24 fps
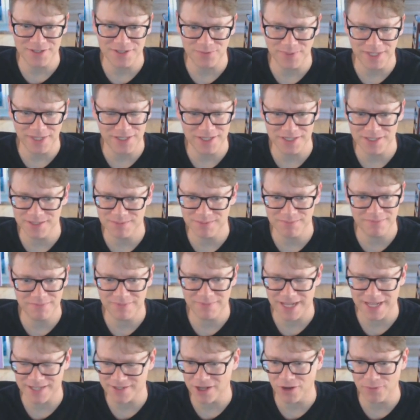and we just
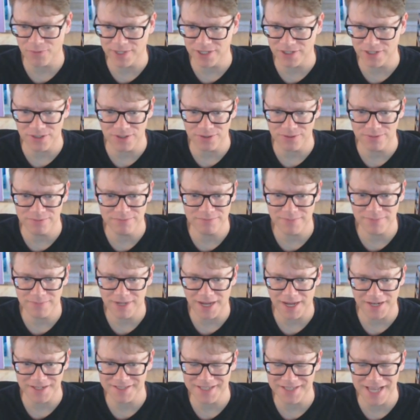that's all we do
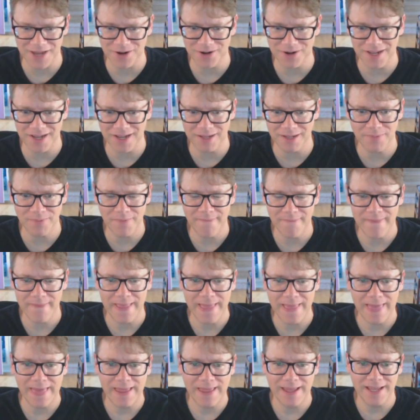on a Saturday
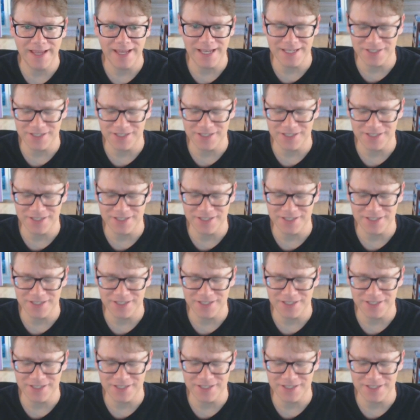mm-hmm.